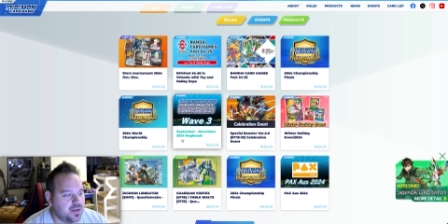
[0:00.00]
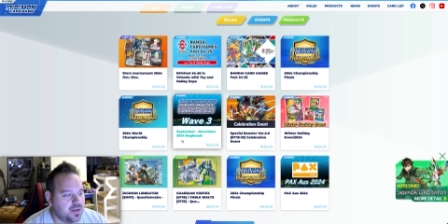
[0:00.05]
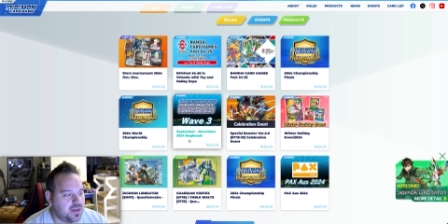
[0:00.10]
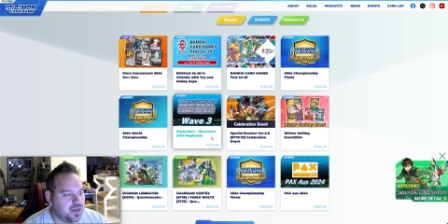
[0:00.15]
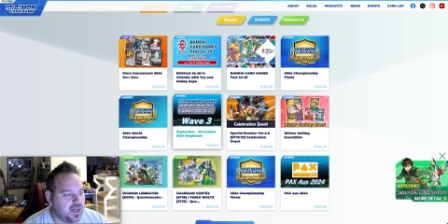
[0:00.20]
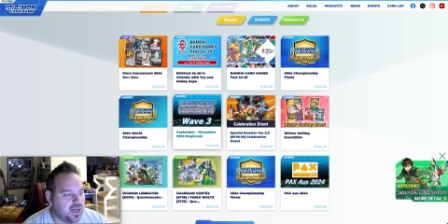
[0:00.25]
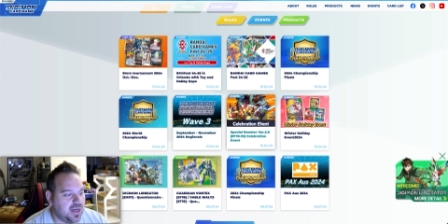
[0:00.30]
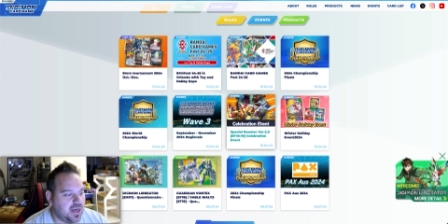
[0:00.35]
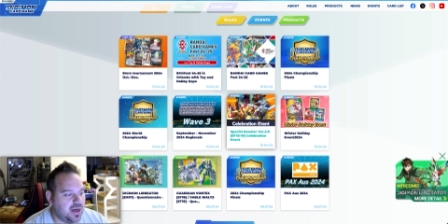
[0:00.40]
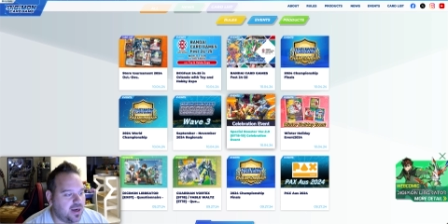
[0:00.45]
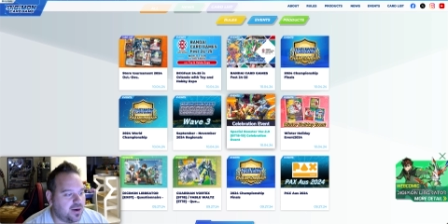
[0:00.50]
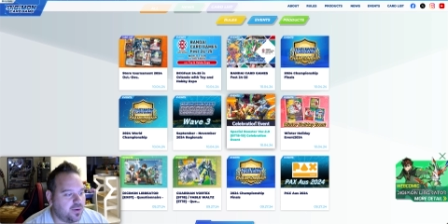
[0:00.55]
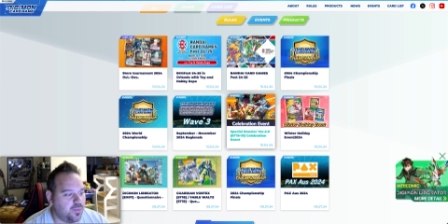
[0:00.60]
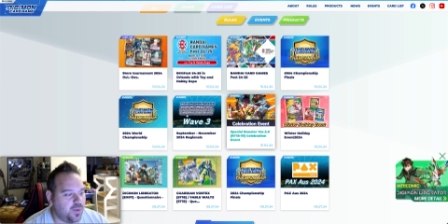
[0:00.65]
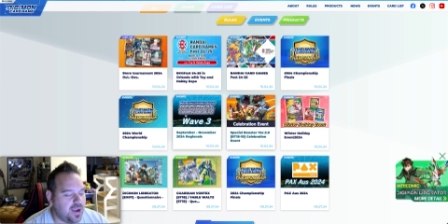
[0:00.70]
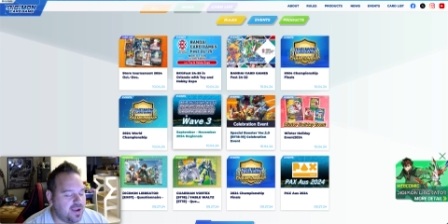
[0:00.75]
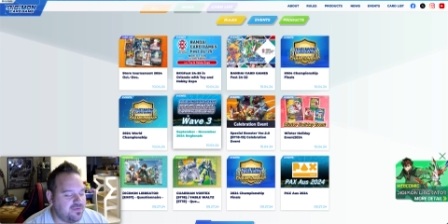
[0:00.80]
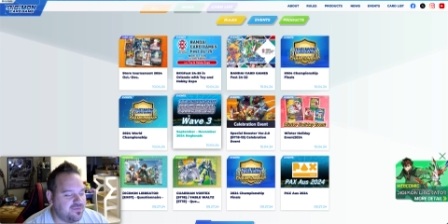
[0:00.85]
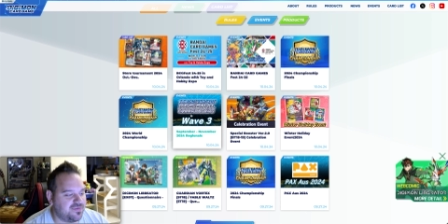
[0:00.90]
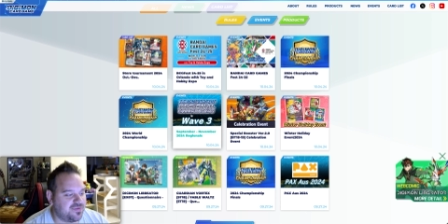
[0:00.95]
Uh,
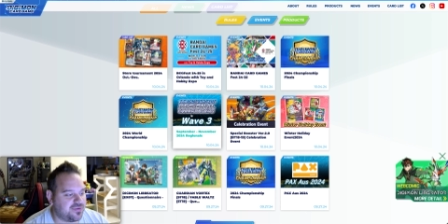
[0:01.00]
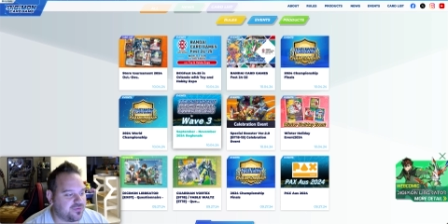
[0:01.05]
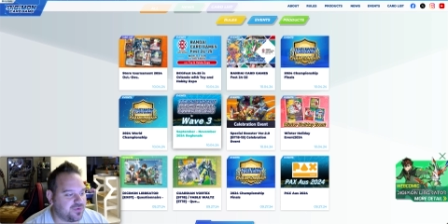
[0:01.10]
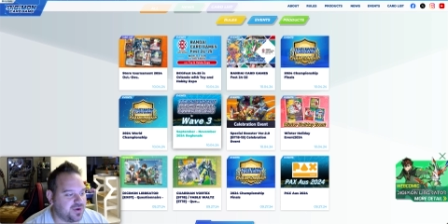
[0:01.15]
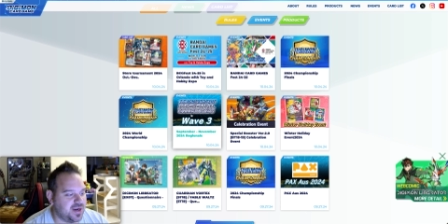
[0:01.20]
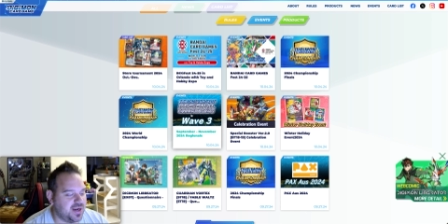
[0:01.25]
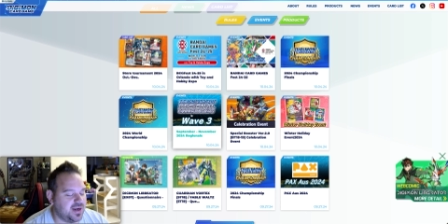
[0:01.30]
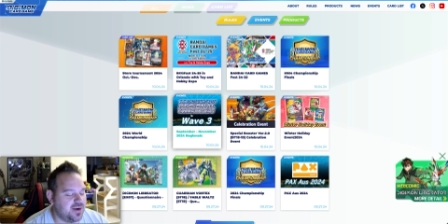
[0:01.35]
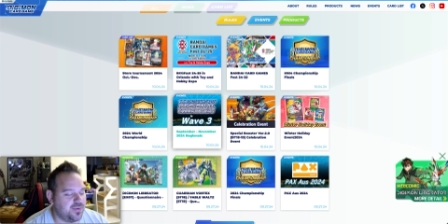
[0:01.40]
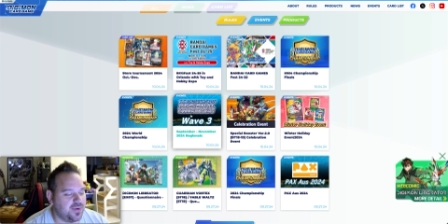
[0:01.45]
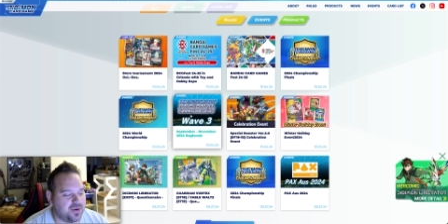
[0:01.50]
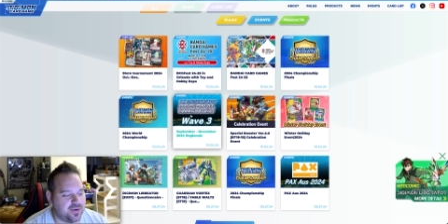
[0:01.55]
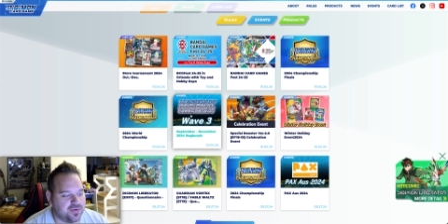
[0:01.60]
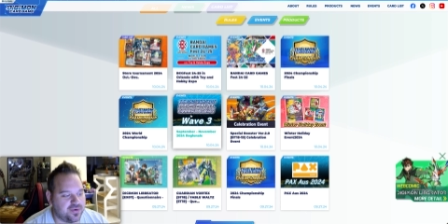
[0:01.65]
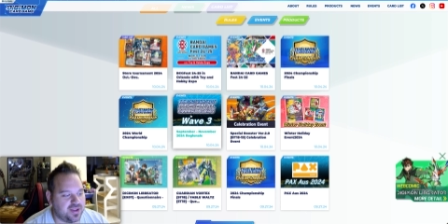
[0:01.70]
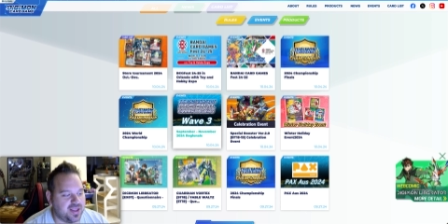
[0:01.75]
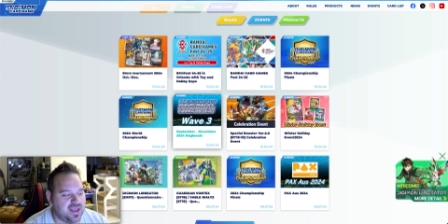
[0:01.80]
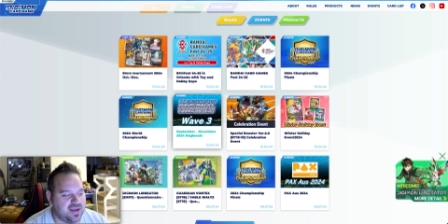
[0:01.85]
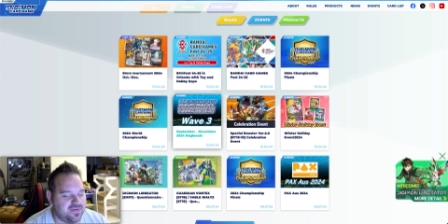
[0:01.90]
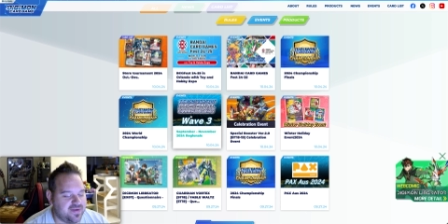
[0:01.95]
wave three, we don't
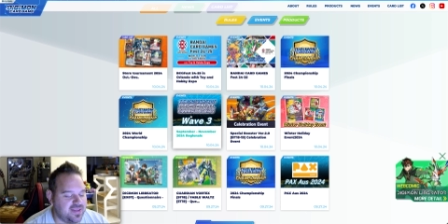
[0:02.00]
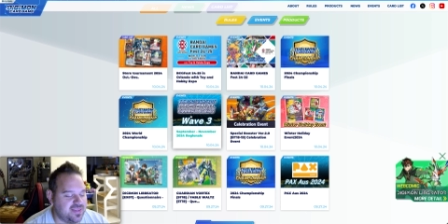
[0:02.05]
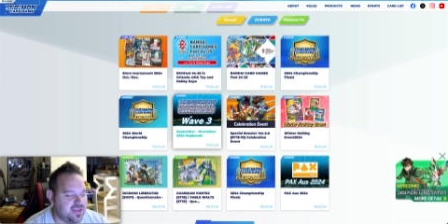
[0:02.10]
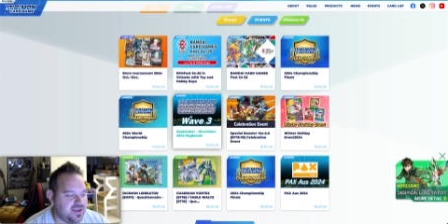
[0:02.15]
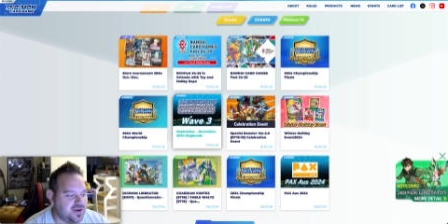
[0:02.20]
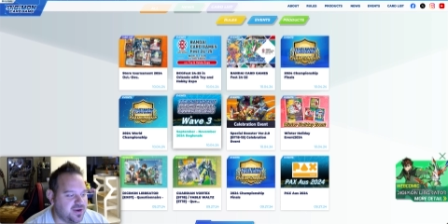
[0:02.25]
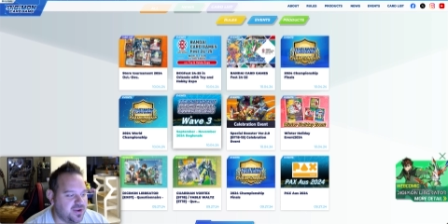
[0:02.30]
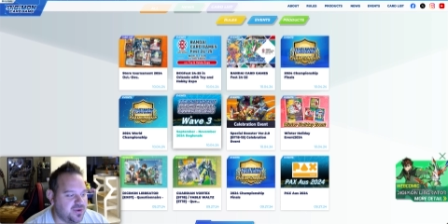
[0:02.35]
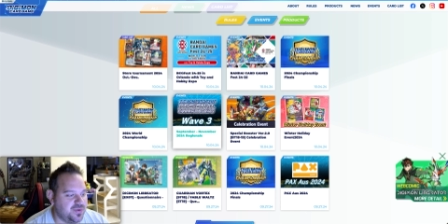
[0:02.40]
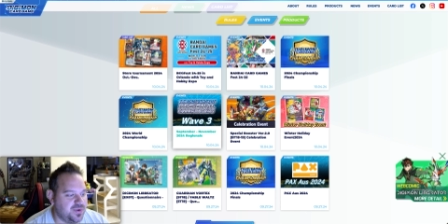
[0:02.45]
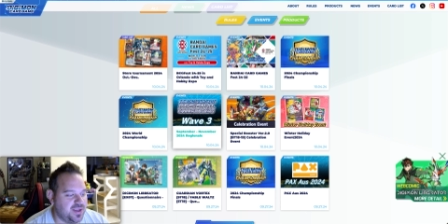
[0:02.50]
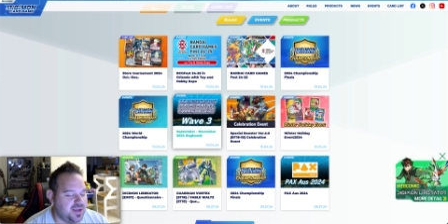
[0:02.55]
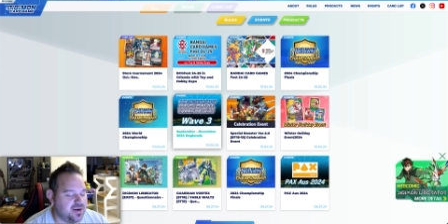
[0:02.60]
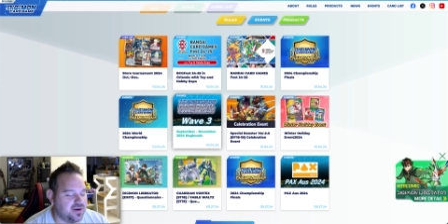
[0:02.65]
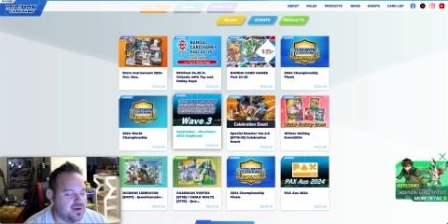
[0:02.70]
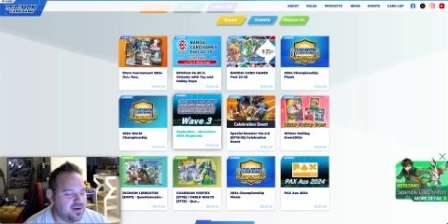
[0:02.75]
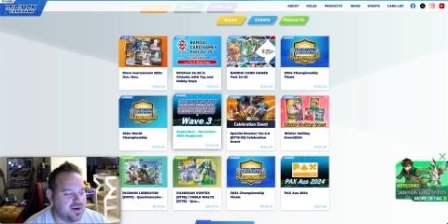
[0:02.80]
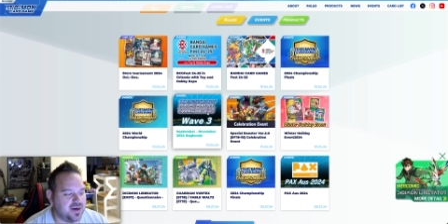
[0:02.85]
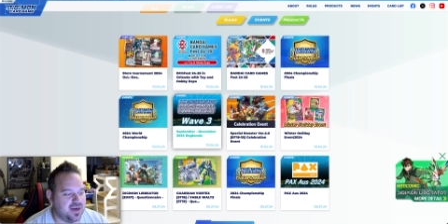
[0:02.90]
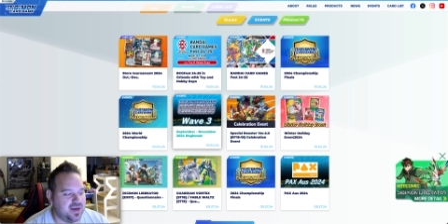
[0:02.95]
really have anything new here.